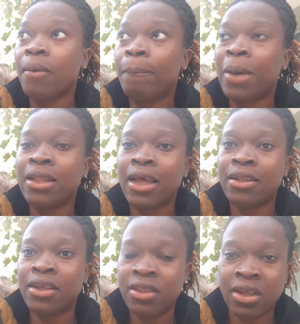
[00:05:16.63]
Matt
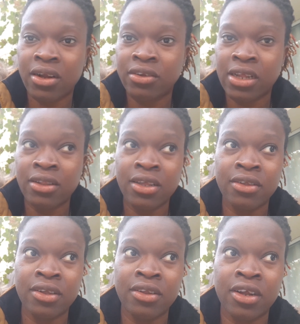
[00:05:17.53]
had guitars and
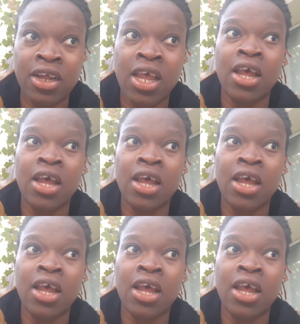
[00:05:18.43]
things in there.